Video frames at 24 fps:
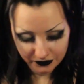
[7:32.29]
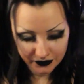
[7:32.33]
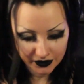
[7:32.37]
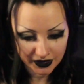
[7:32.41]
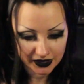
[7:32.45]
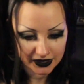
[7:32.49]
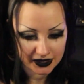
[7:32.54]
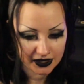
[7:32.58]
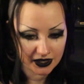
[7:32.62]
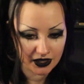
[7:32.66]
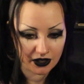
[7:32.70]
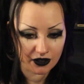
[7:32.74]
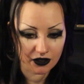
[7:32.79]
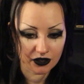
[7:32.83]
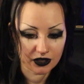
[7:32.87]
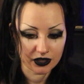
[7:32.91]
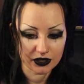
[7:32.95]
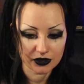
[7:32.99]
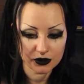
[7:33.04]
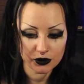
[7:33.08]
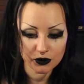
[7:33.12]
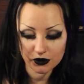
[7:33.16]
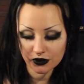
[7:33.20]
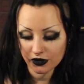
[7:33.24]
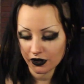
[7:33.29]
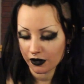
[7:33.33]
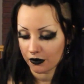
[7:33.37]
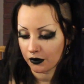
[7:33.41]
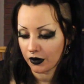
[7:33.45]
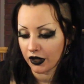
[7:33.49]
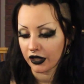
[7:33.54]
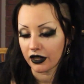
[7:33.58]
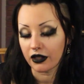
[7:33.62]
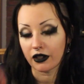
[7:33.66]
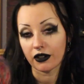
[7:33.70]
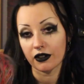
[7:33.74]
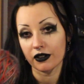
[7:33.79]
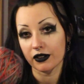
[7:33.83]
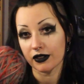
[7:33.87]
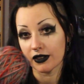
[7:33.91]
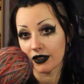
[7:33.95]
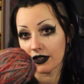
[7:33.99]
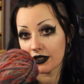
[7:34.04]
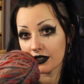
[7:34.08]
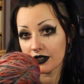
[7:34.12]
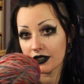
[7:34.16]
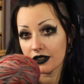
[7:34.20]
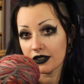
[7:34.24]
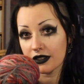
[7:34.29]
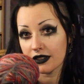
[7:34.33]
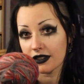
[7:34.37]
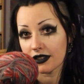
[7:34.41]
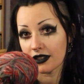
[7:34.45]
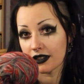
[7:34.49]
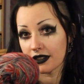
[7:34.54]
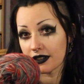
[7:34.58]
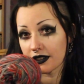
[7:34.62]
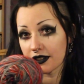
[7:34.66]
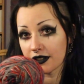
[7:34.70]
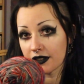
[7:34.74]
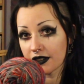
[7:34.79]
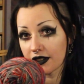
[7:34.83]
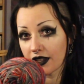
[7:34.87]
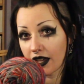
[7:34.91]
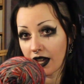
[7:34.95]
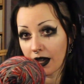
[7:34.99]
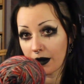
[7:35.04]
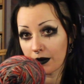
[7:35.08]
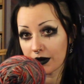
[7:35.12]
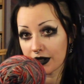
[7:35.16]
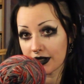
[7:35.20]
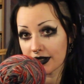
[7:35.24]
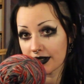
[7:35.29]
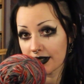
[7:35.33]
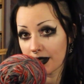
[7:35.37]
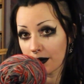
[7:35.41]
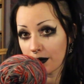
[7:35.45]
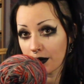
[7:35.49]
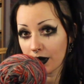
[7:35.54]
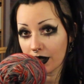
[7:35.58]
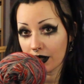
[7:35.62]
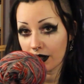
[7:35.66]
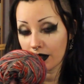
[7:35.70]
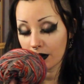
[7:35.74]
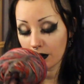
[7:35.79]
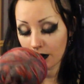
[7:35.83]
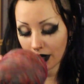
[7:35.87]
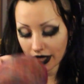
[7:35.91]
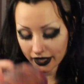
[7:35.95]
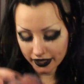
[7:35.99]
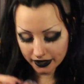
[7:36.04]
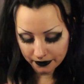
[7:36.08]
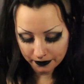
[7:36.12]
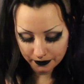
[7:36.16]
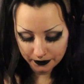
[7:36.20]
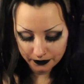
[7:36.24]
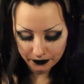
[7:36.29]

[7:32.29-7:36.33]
This yarn is also by Curio Stitches. This is the Happy December colourway.